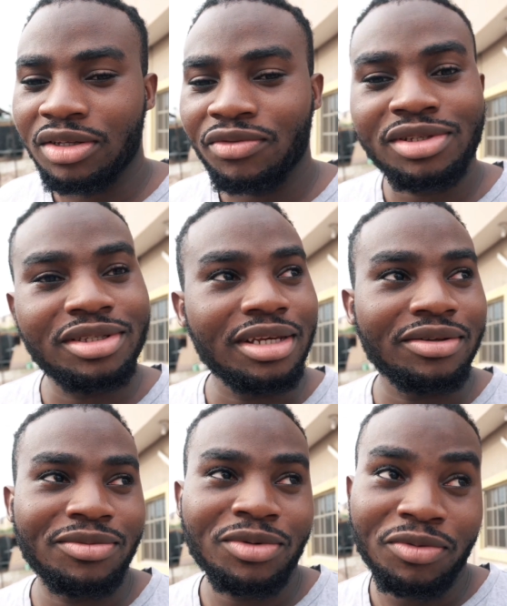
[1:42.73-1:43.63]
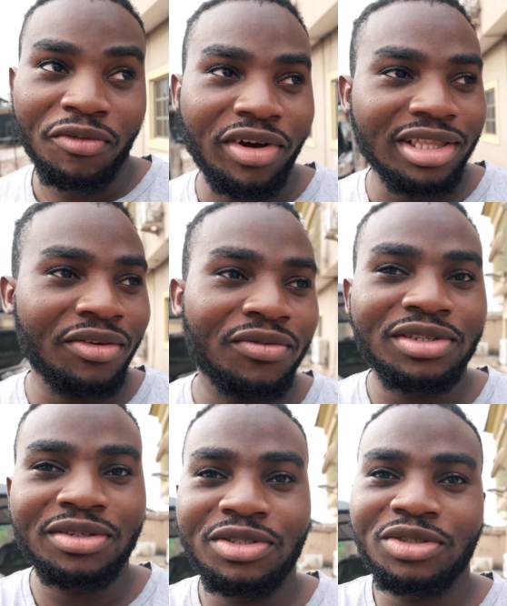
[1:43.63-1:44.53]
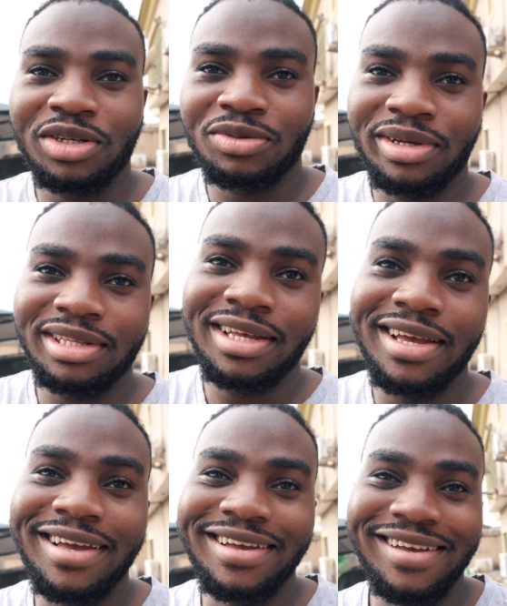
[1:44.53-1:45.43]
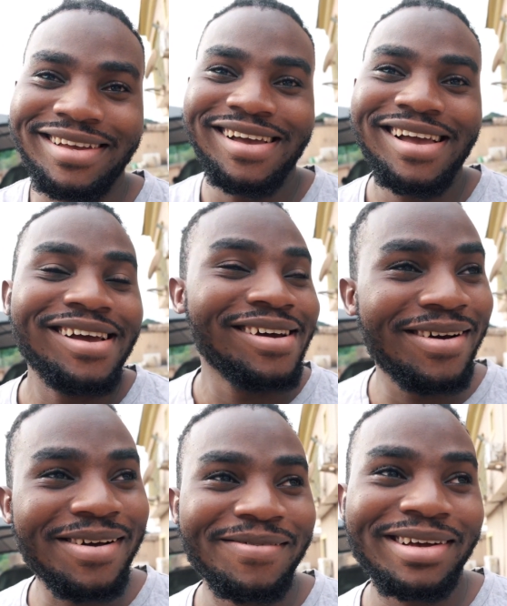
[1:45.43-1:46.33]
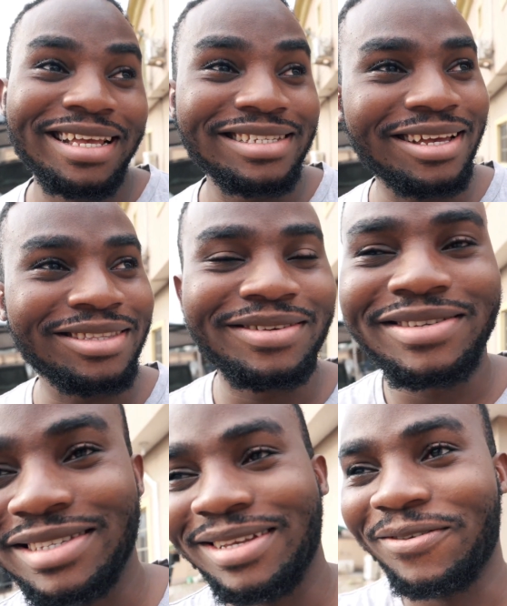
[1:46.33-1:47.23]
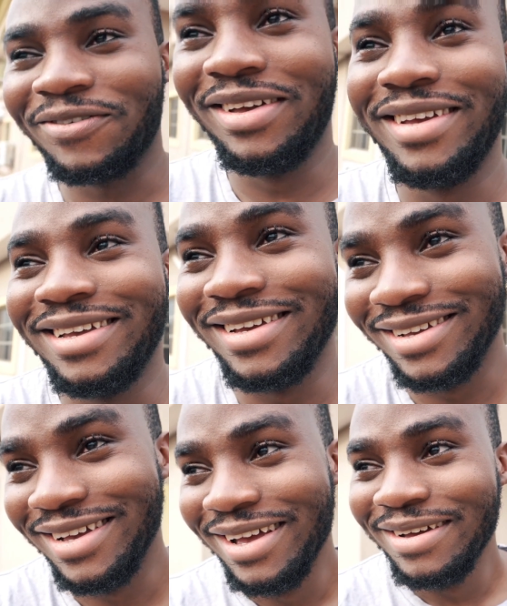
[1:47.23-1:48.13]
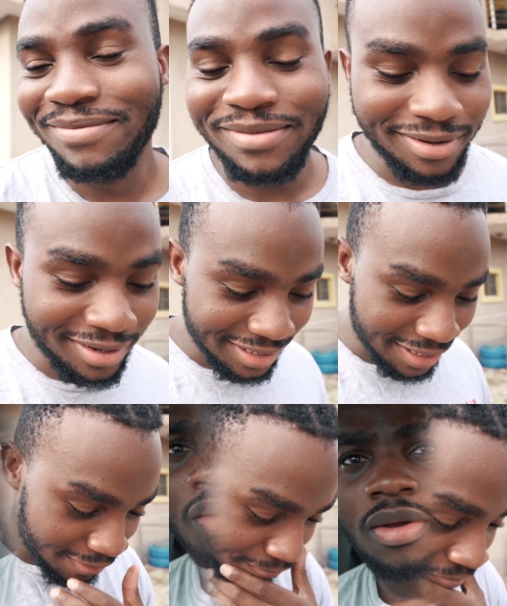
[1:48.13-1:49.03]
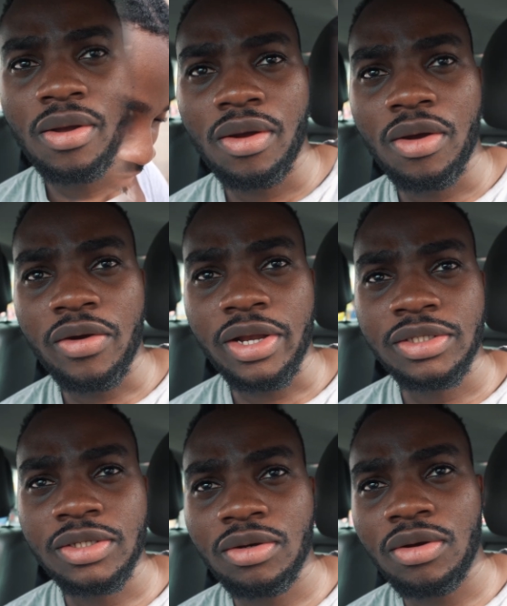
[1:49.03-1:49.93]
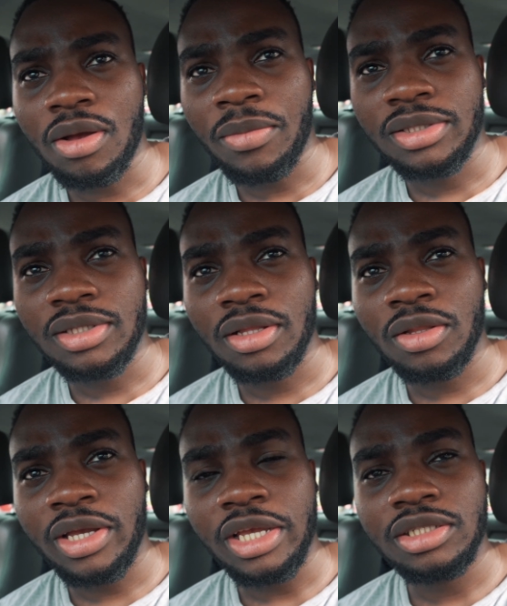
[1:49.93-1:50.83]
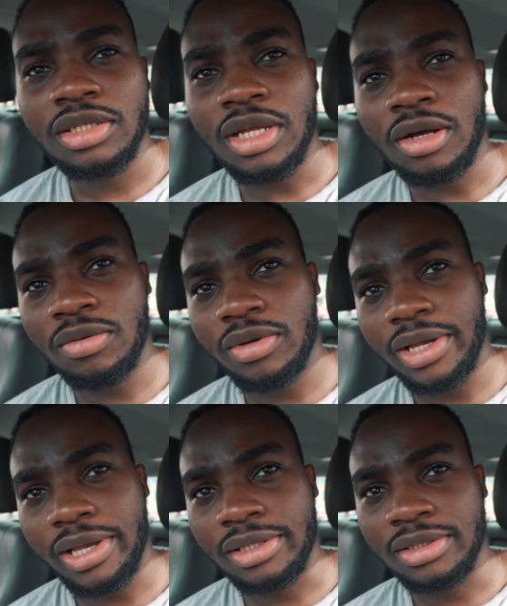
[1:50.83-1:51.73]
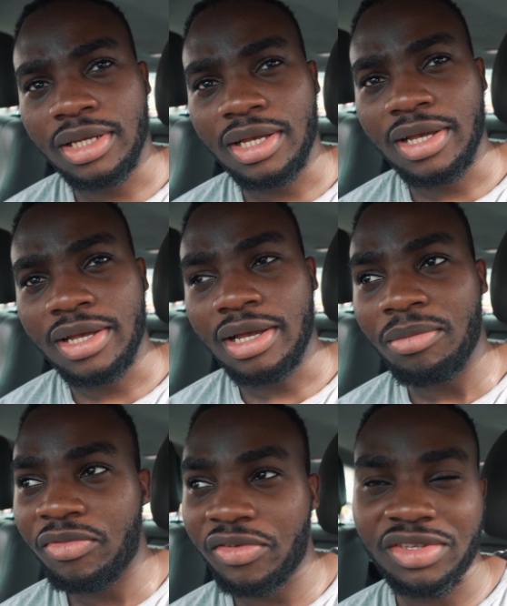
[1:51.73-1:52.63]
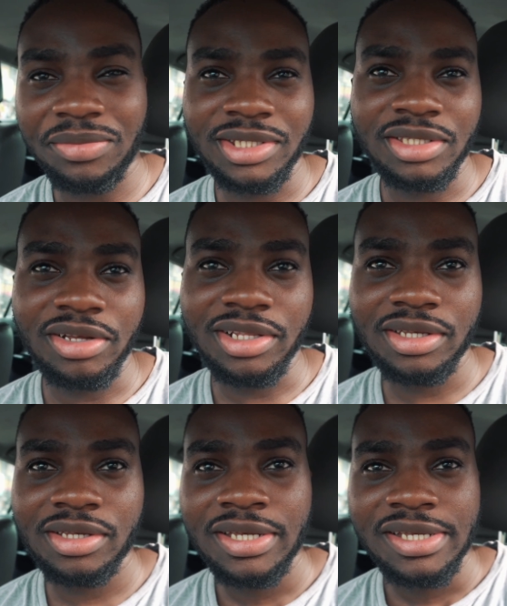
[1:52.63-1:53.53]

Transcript: I don't know if it was. We'll find out if it was a good choice when when I start dozing off. But yeah. Alright, so I'm at the location now and I'm 15 minutes early.